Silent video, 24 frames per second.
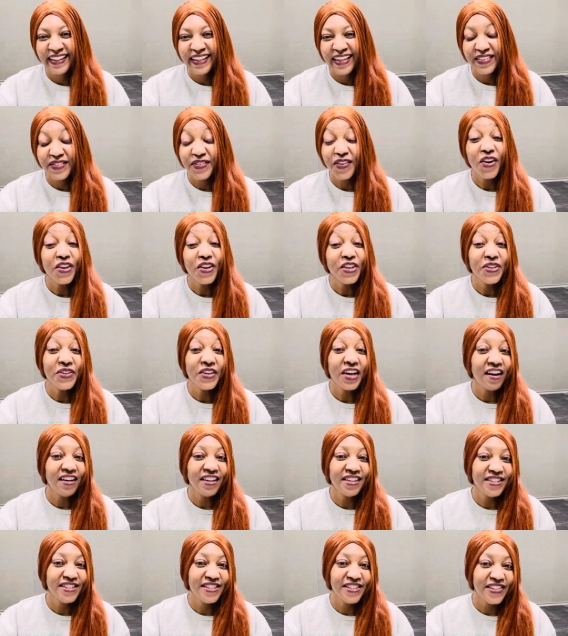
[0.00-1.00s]
for all you
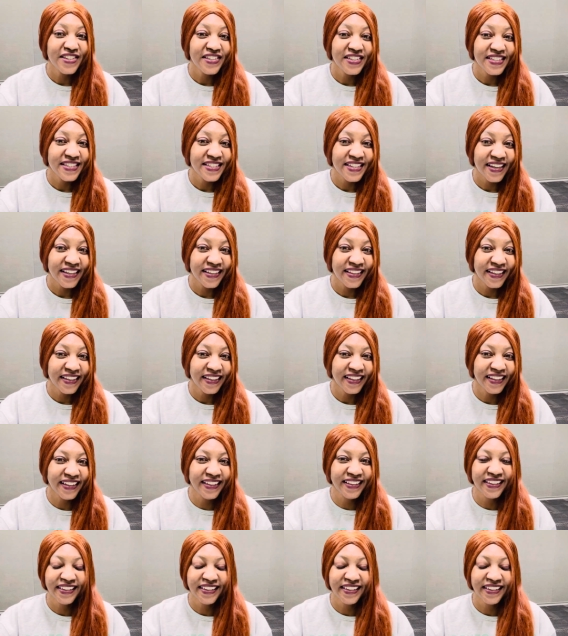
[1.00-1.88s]
college students out there,